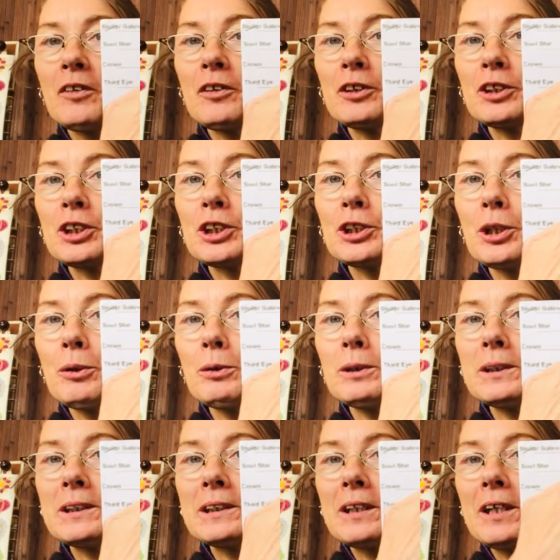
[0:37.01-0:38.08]
the soul
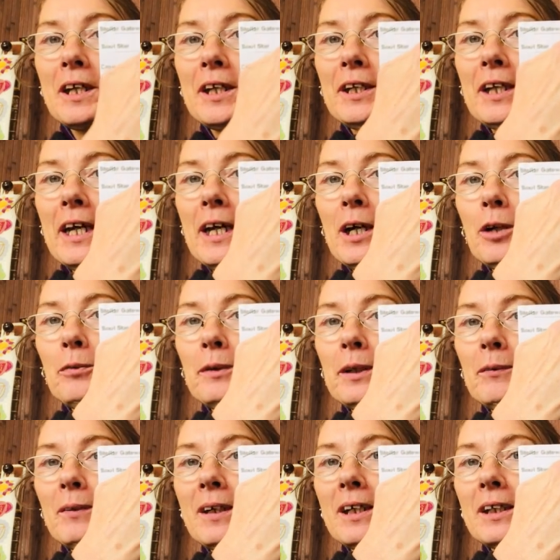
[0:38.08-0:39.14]
star. Now
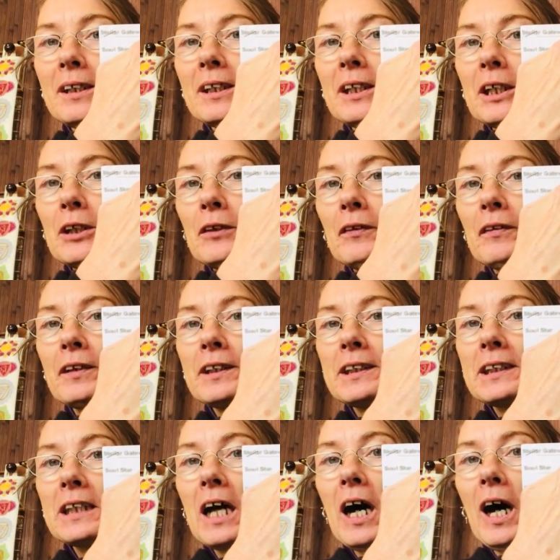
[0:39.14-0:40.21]
we're working on
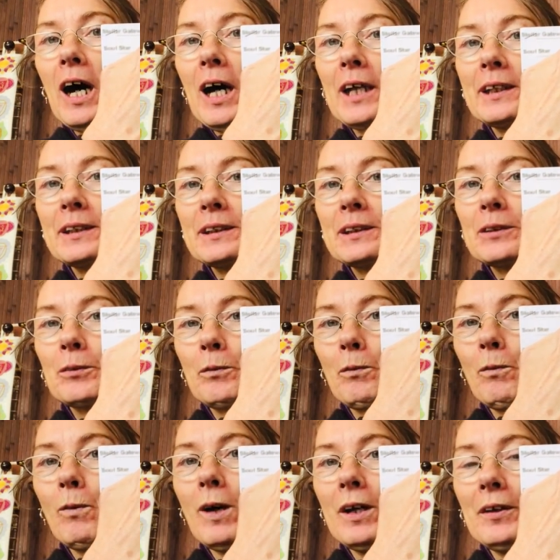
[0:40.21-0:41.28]
this highest
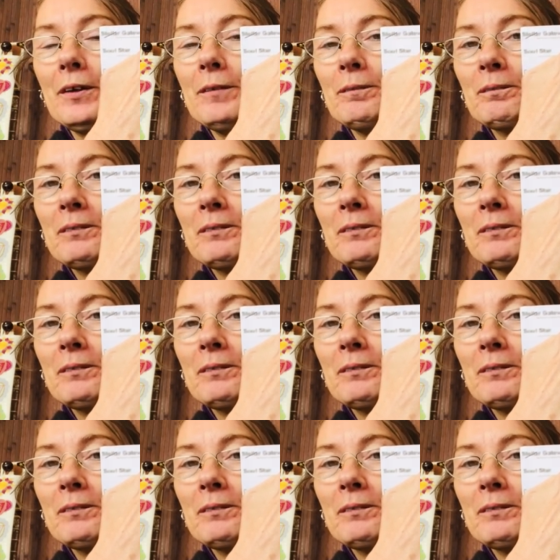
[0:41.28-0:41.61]
one.